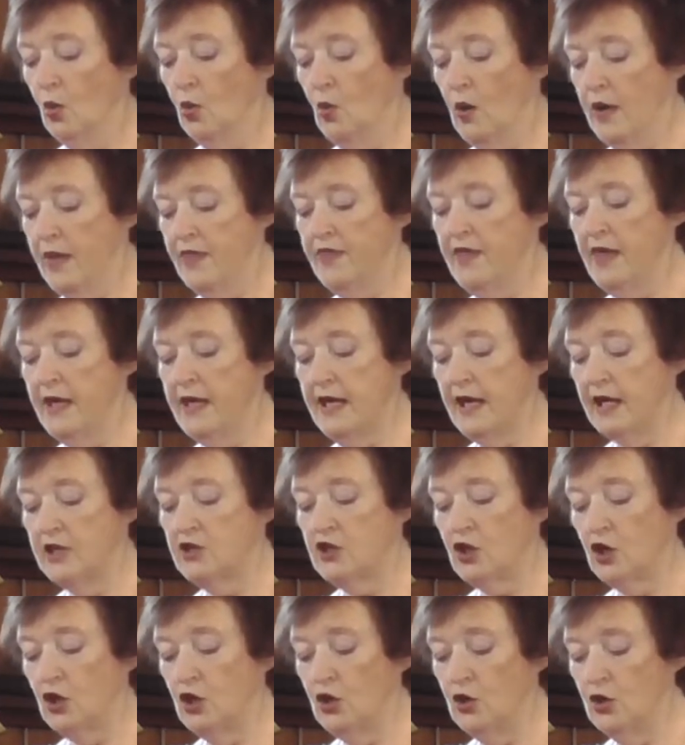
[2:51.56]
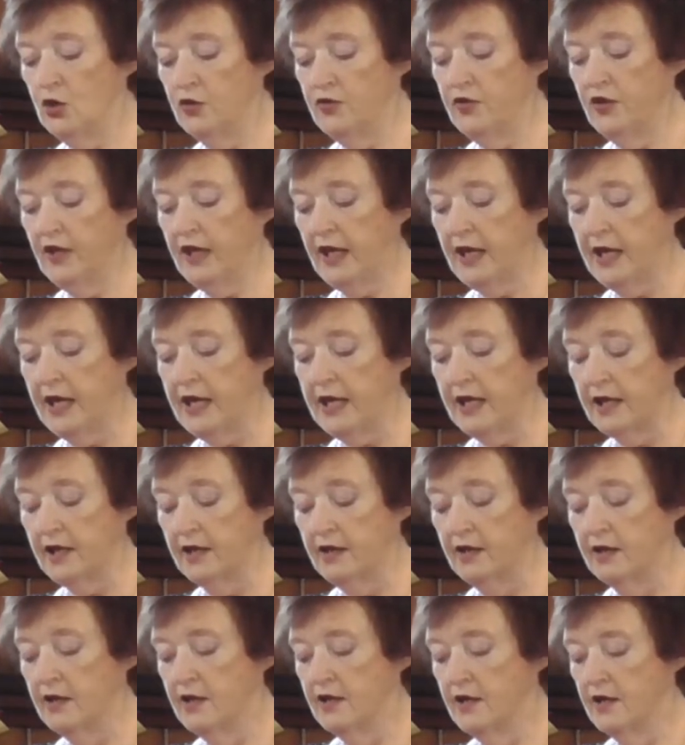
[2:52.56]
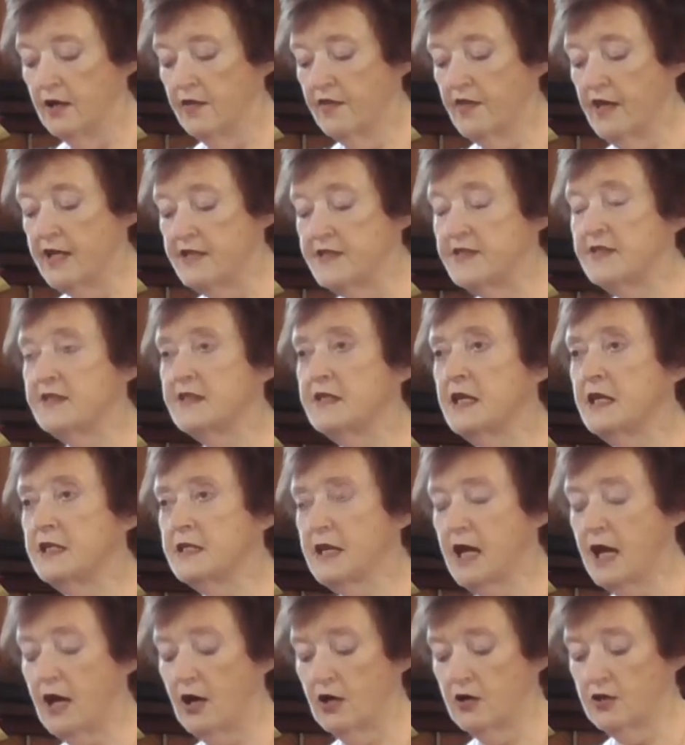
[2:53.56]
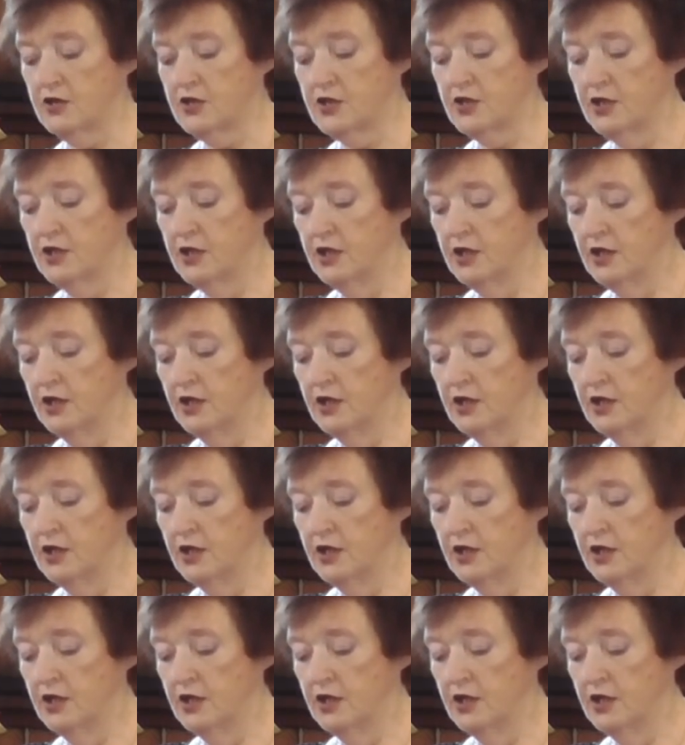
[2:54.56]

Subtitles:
When they had heard the king, they set out,